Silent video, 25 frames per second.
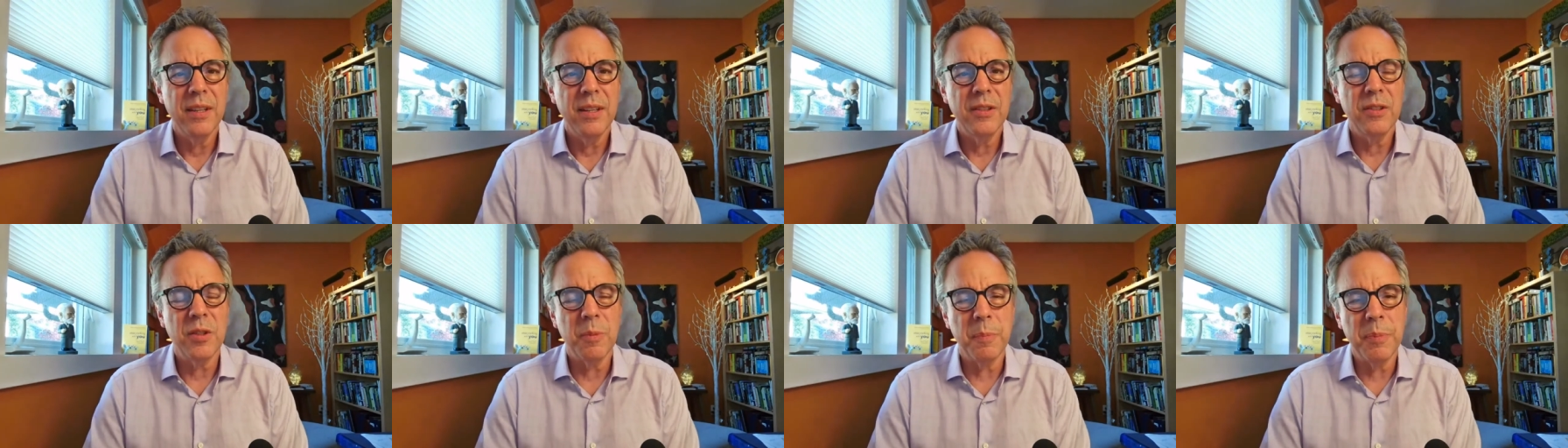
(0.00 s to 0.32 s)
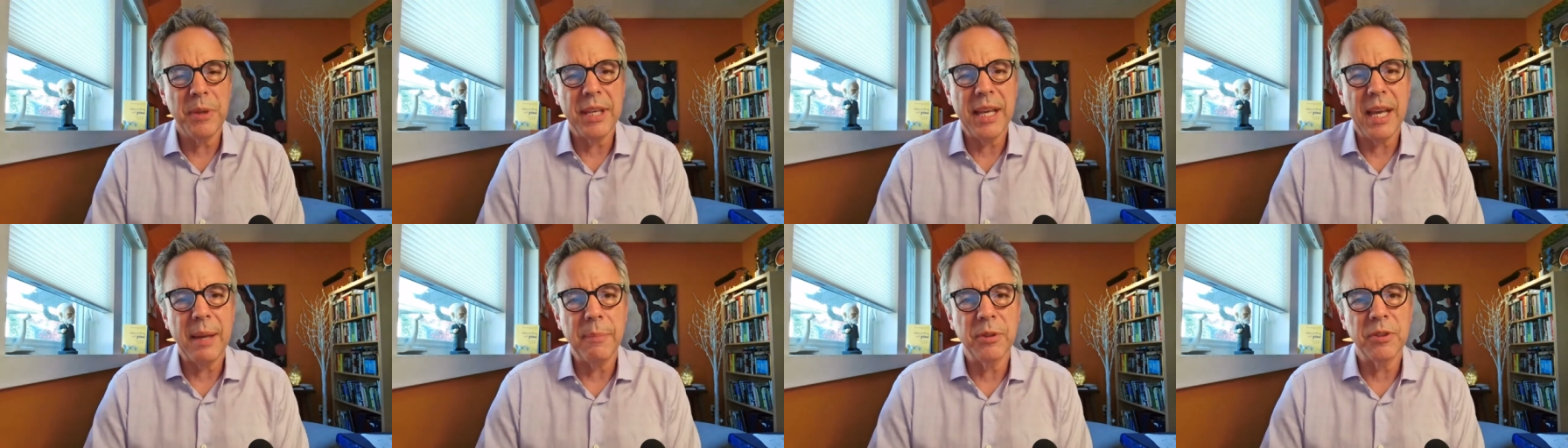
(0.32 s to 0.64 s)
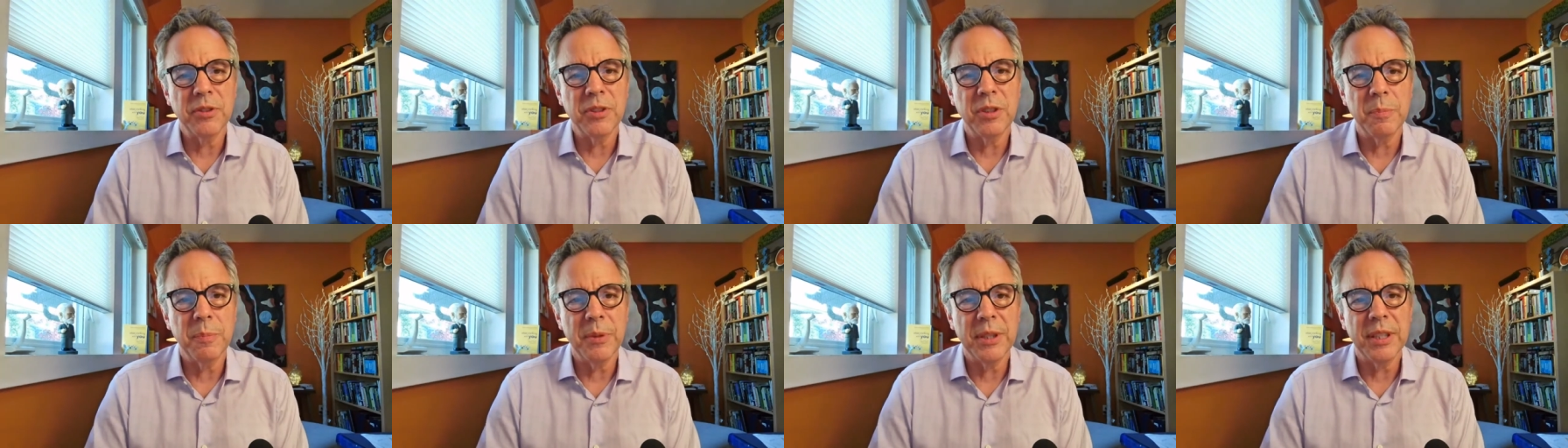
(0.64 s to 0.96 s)
to be able
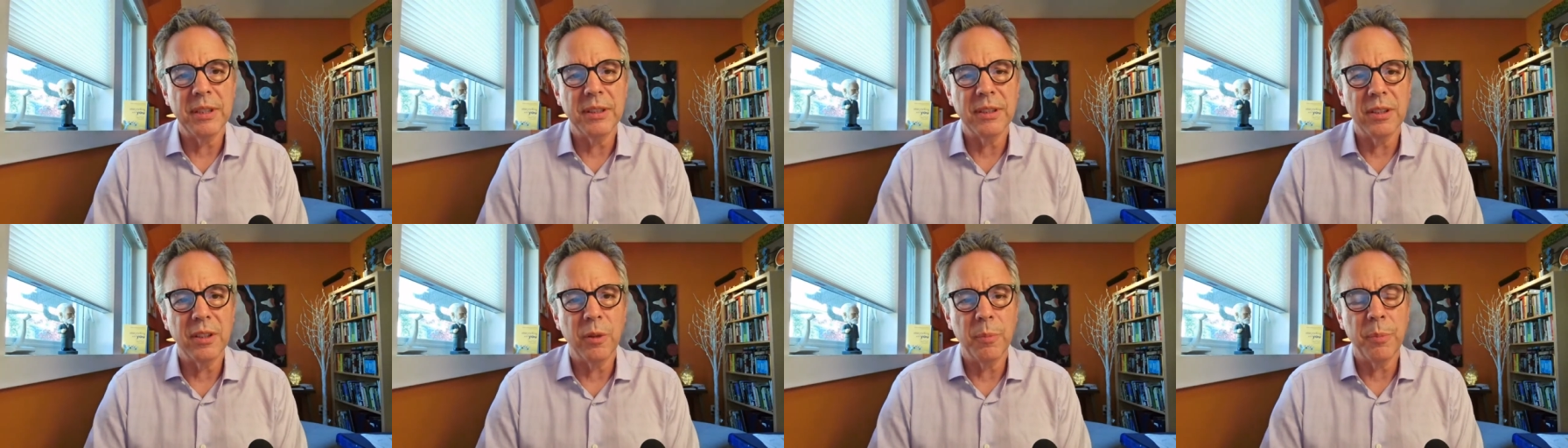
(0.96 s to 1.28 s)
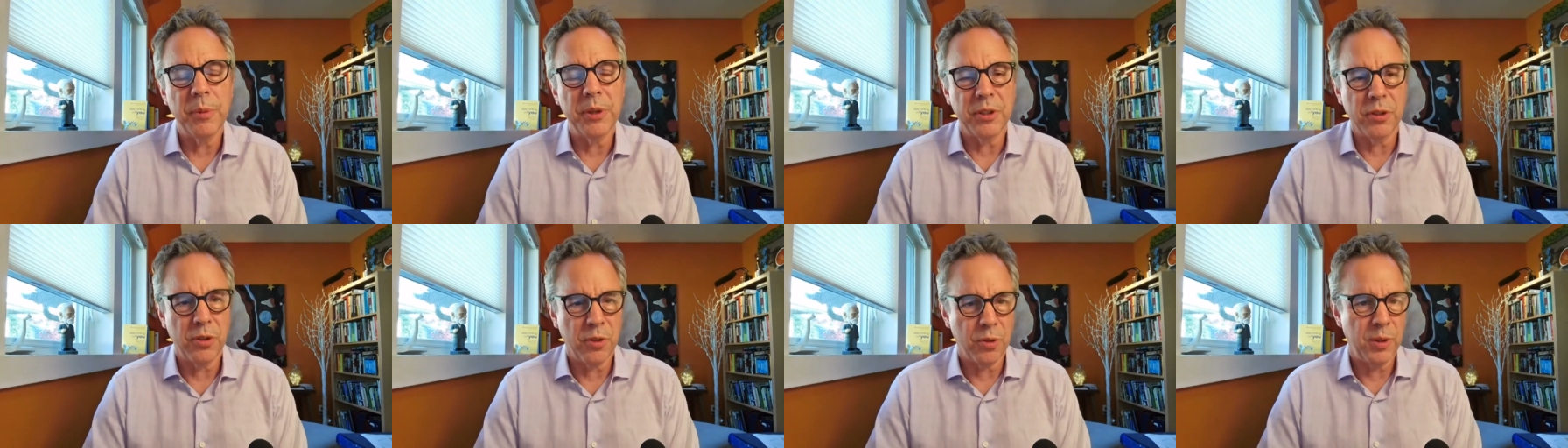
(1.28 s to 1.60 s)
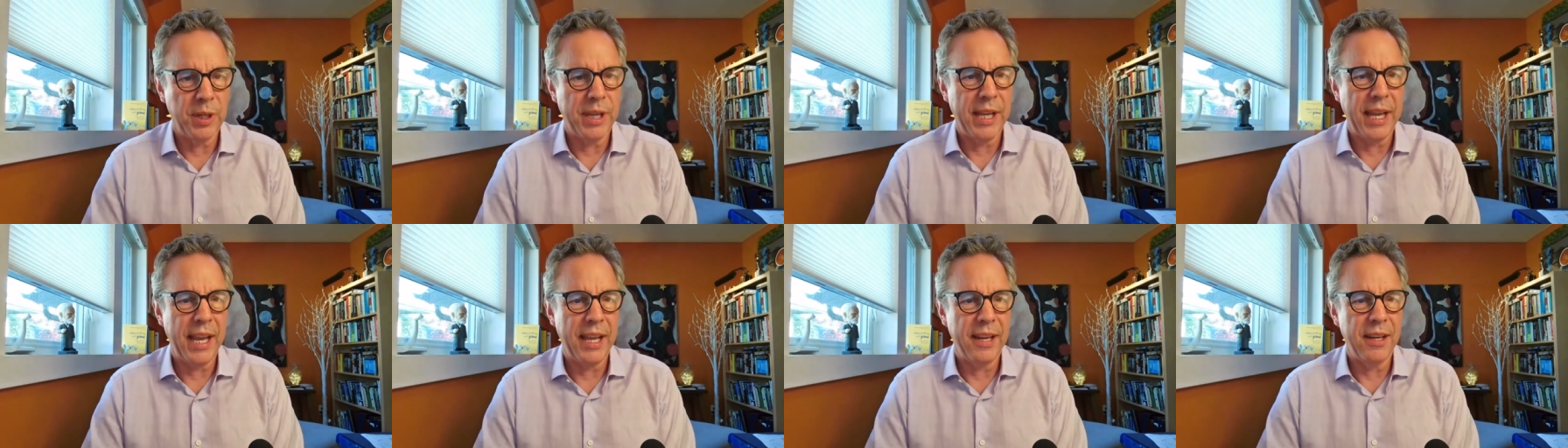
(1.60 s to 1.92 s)
to be a little bit
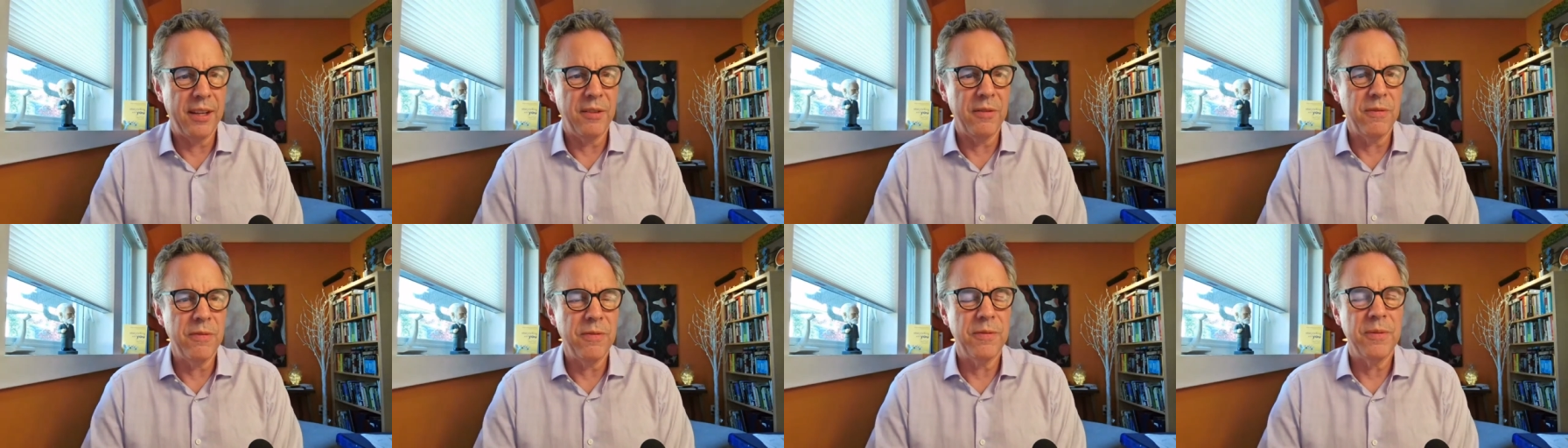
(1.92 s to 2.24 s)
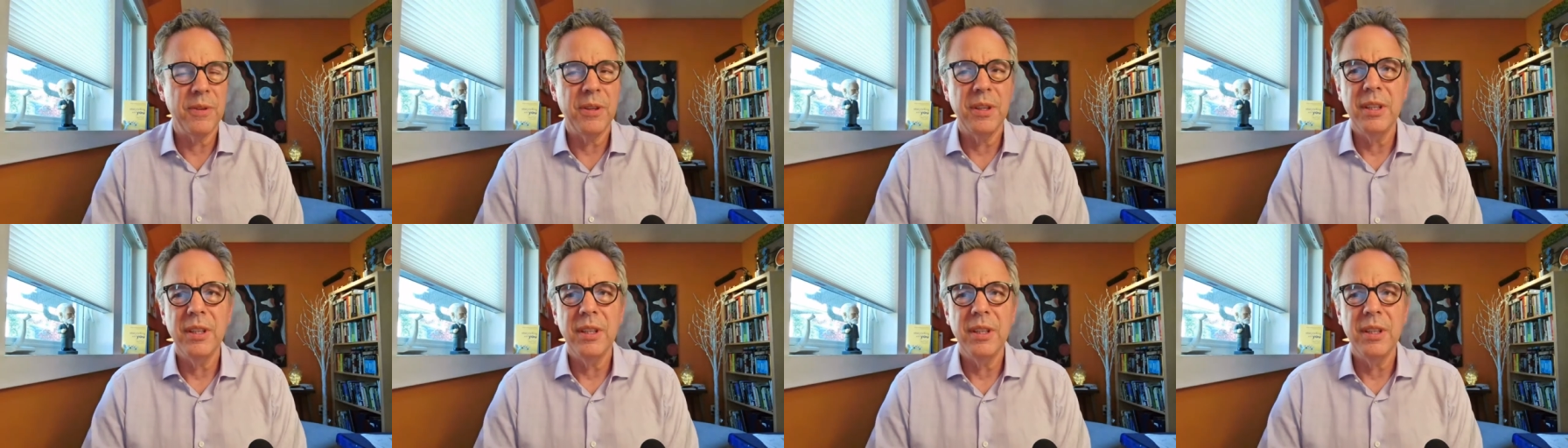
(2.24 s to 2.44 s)
creative.